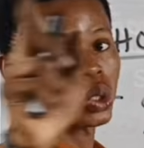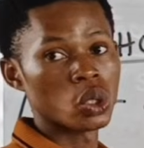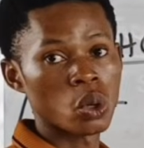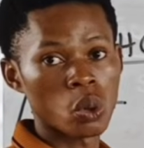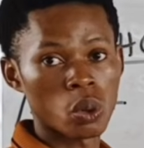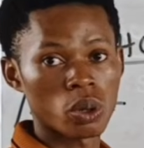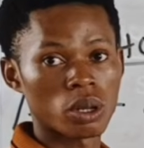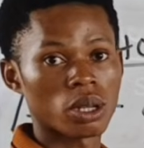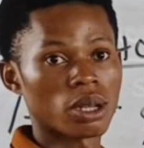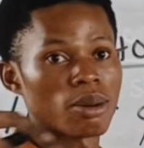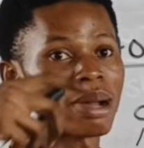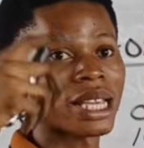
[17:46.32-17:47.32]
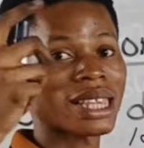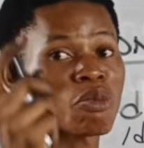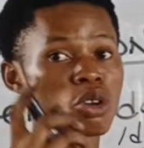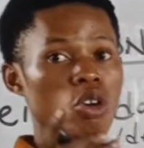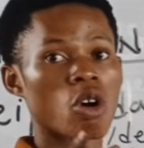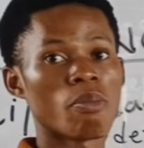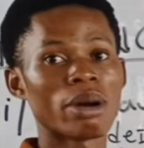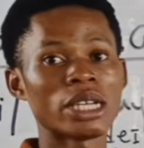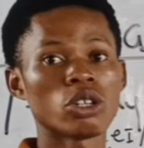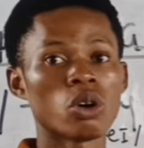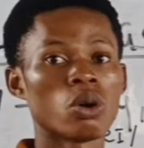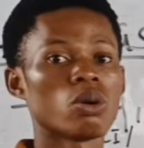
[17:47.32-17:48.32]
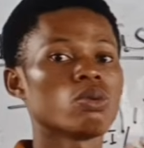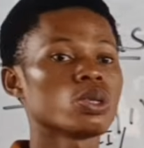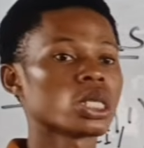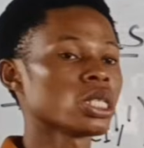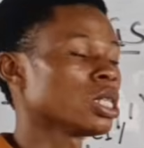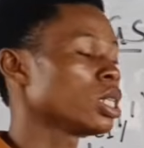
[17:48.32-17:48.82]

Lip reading: to know, by the time we combine all, we'll